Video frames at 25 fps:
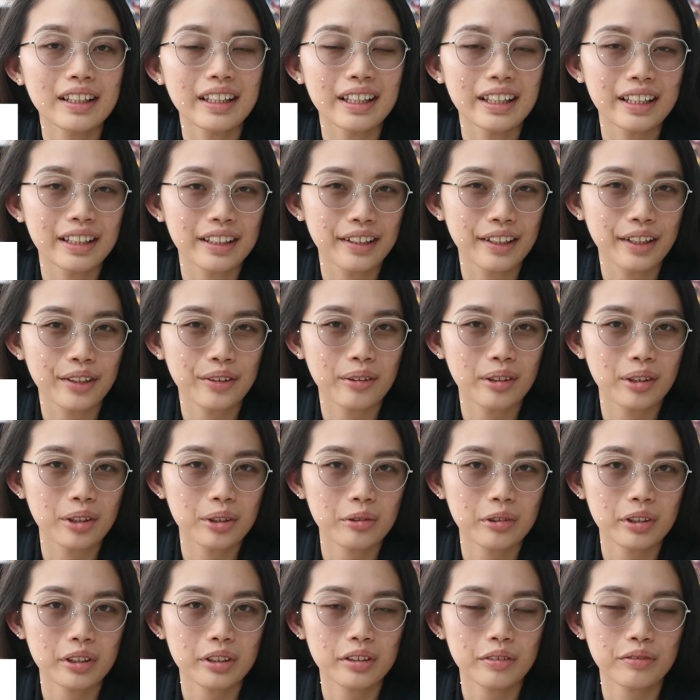and I
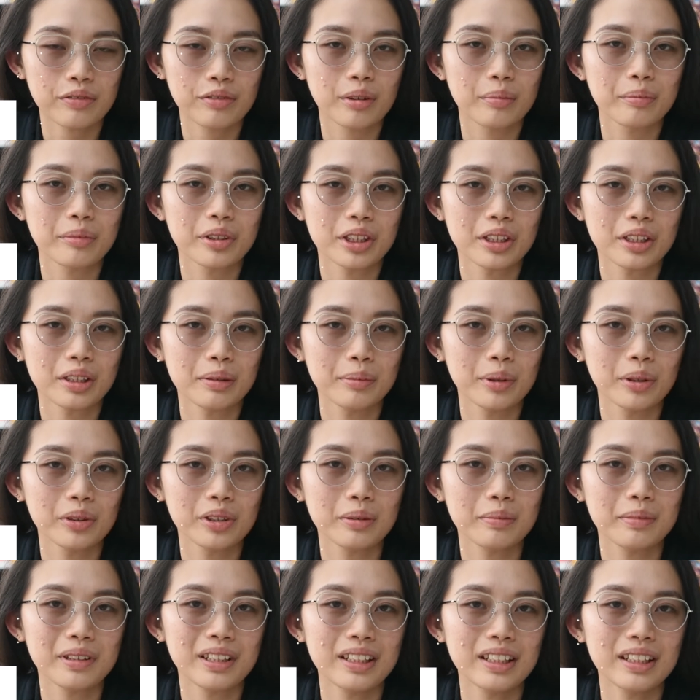graduated from the
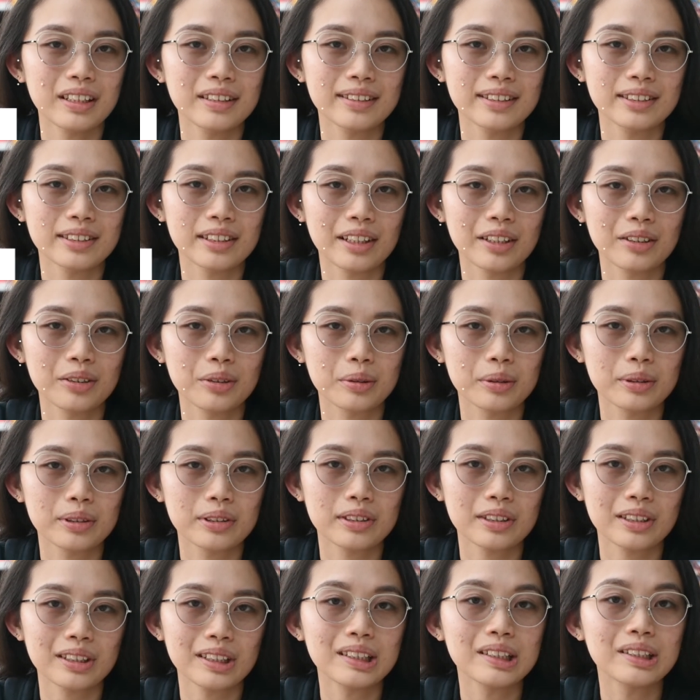Multimedia Design course
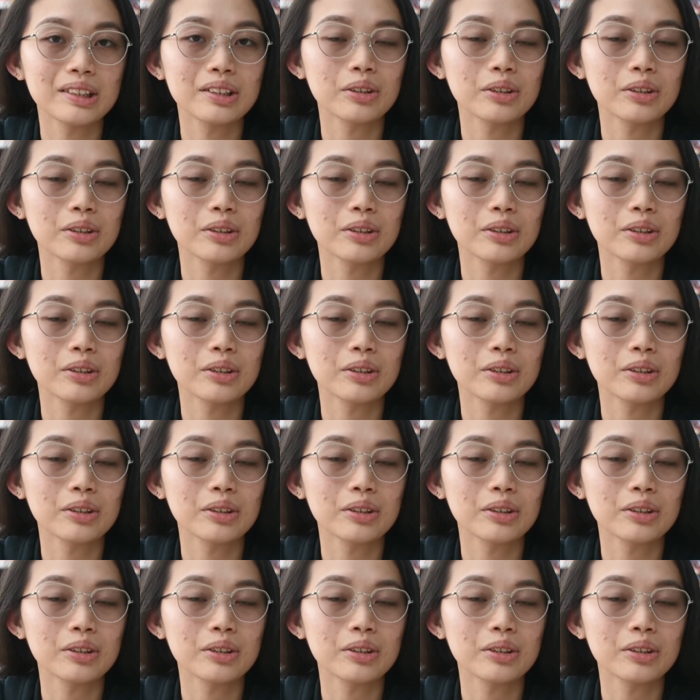in